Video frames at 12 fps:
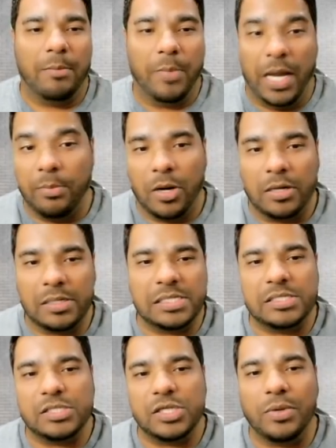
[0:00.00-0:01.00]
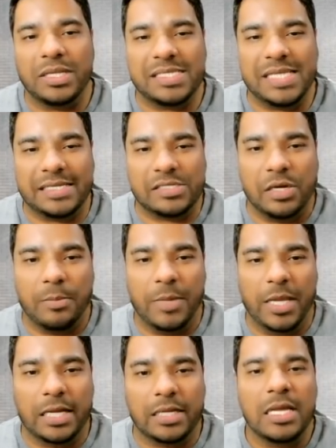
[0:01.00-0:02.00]
bipartisan Token Taxonomy
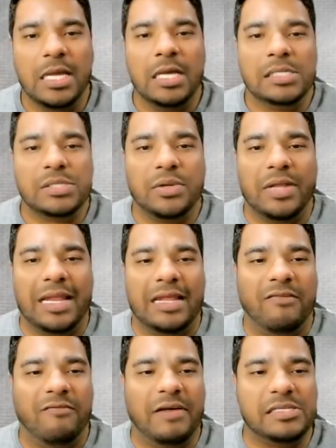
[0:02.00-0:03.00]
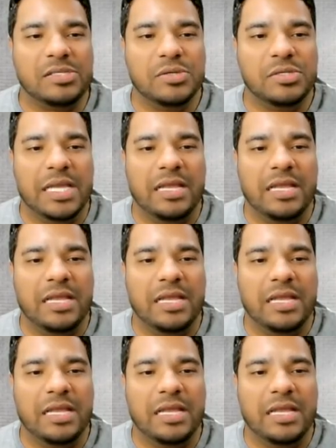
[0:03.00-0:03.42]
Act so that investors,